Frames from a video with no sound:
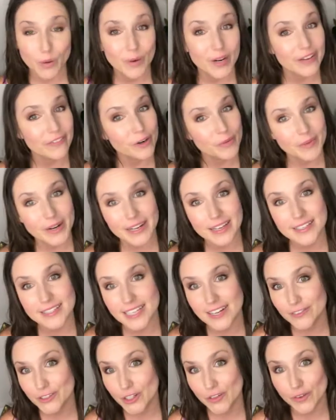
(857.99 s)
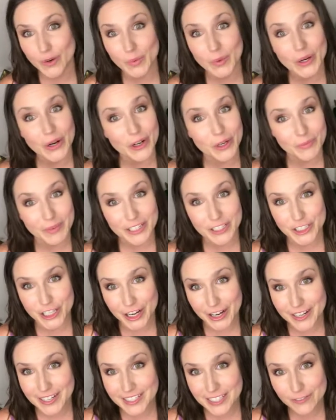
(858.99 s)
Whatever money is left over will go to my
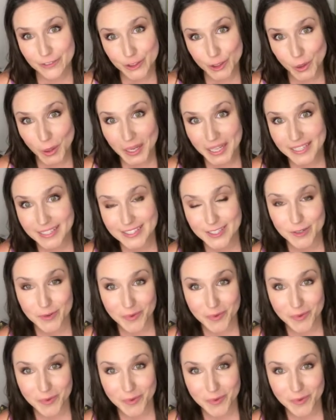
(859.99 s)
charities of choice,